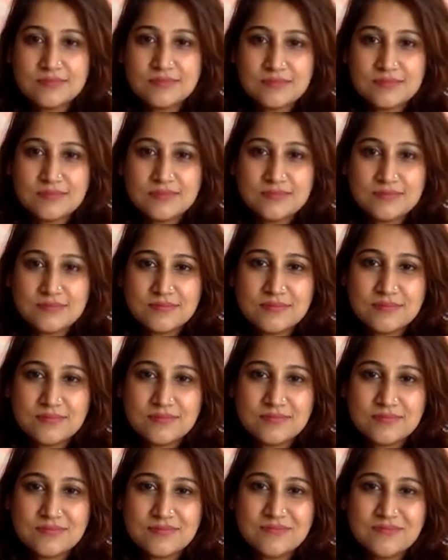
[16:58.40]

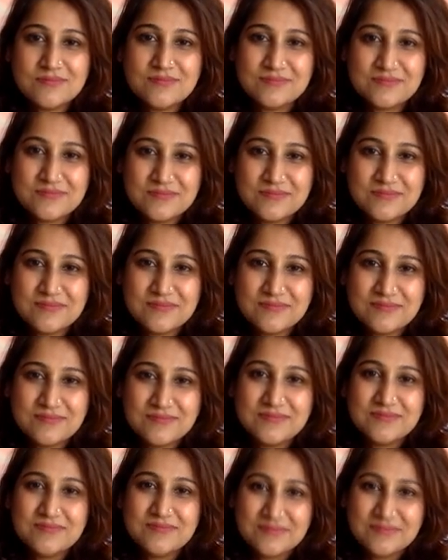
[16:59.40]

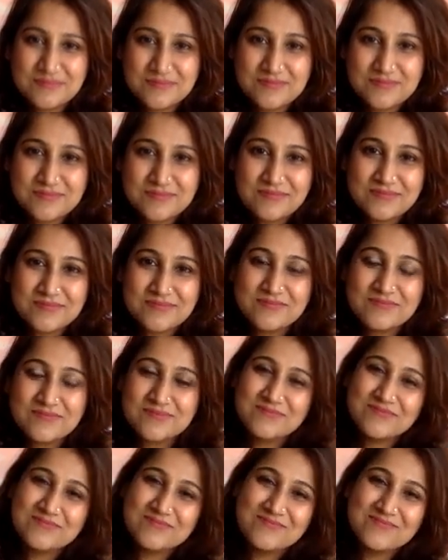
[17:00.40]

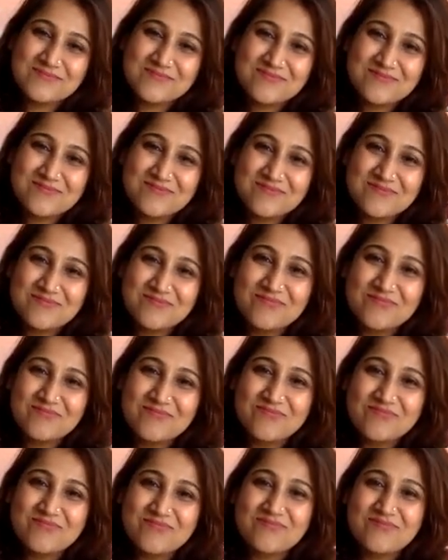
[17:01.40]

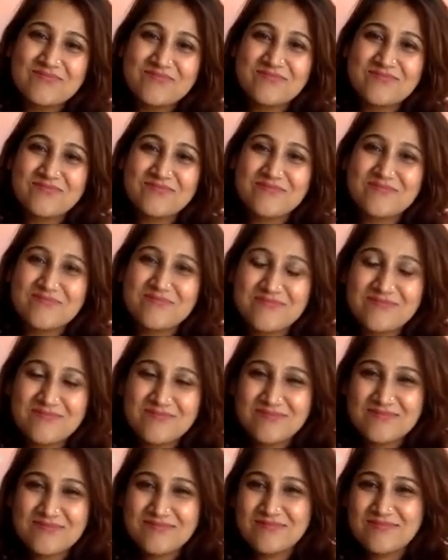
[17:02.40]

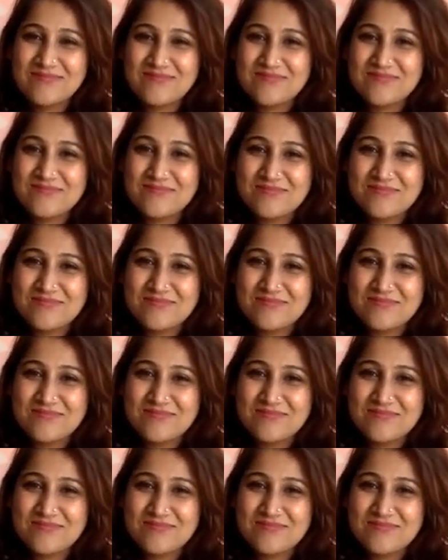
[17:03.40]
[no speech]